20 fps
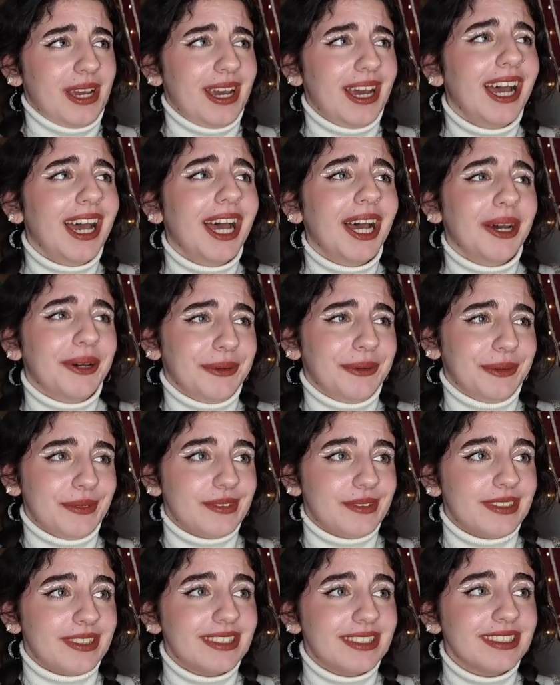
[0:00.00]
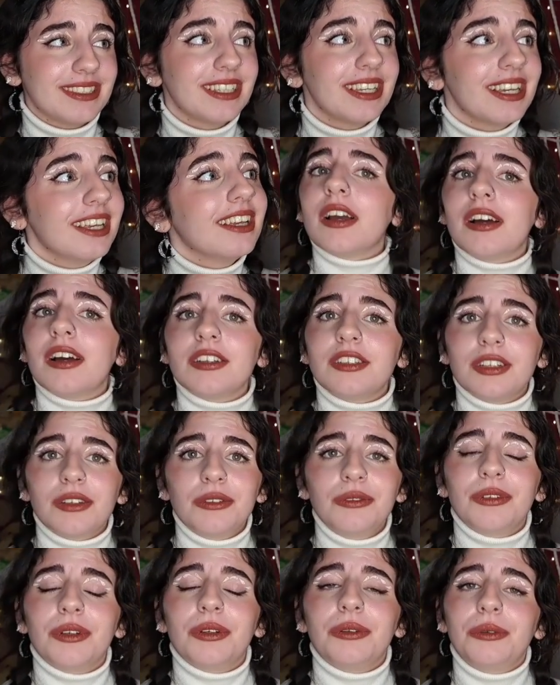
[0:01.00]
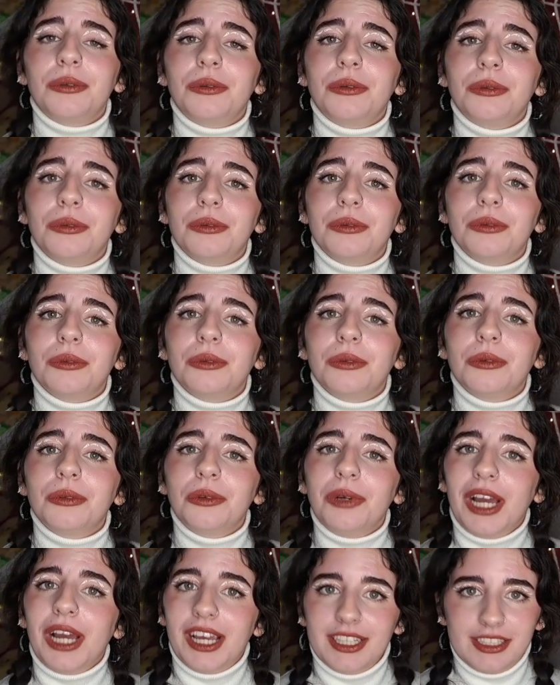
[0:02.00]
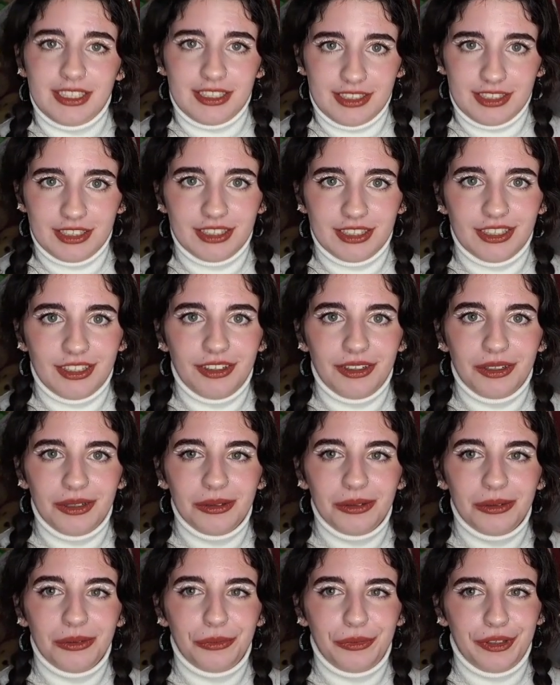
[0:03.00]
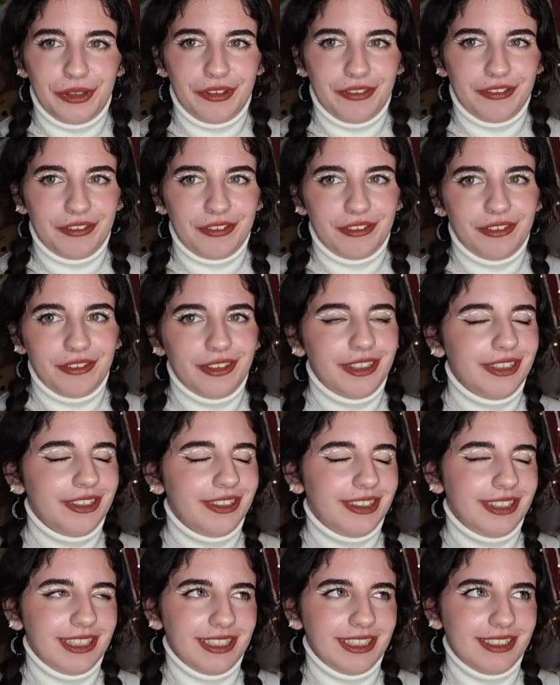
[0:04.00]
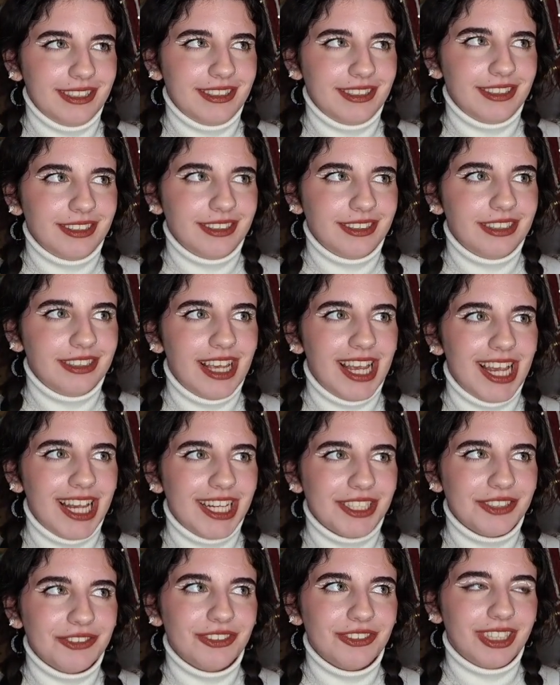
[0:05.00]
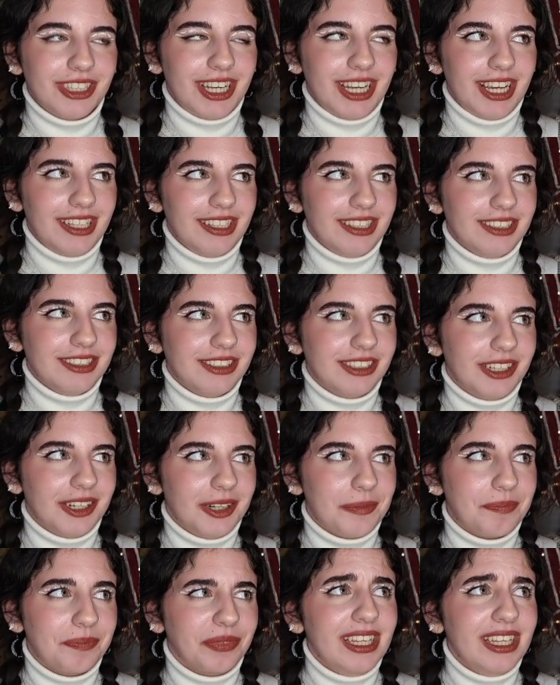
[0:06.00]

I don't know where to start with this advent calendar.